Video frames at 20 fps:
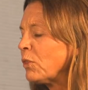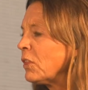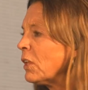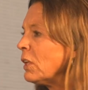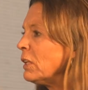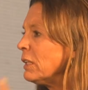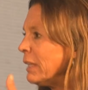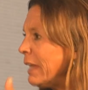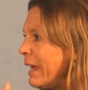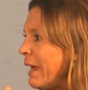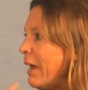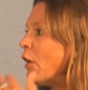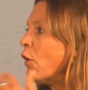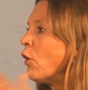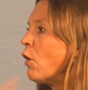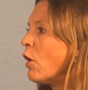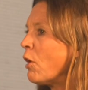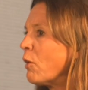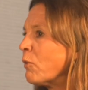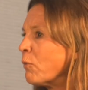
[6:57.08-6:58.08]
the
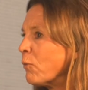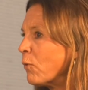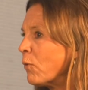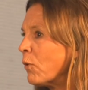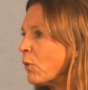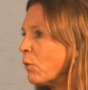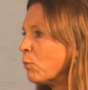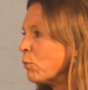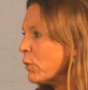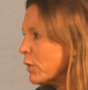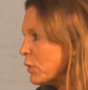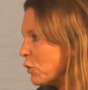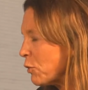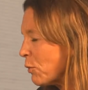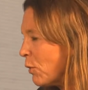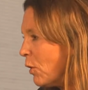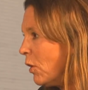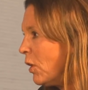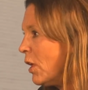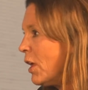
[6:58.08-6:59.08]
layer of
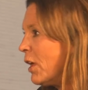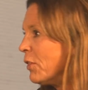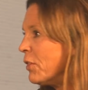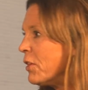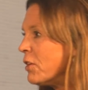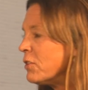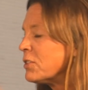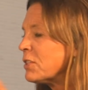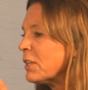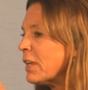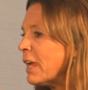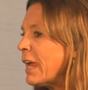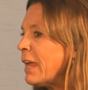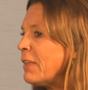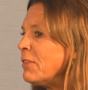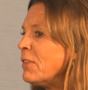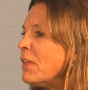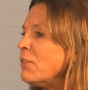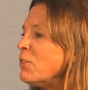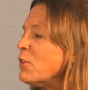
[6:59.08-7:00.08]
ritual.
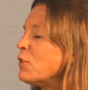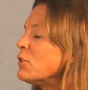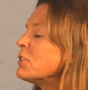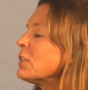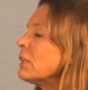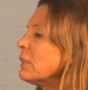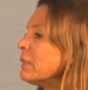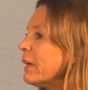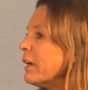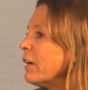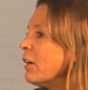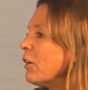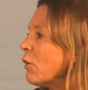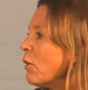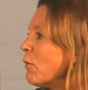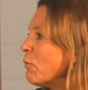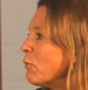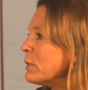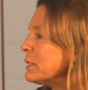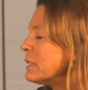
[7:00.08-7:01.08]
And then there's a layer
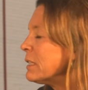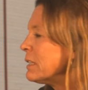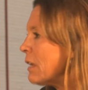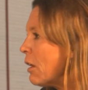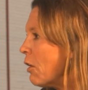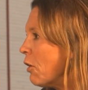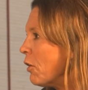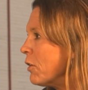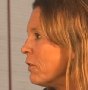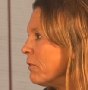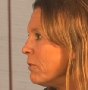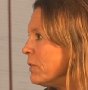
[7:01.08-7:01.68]
of what's at the heart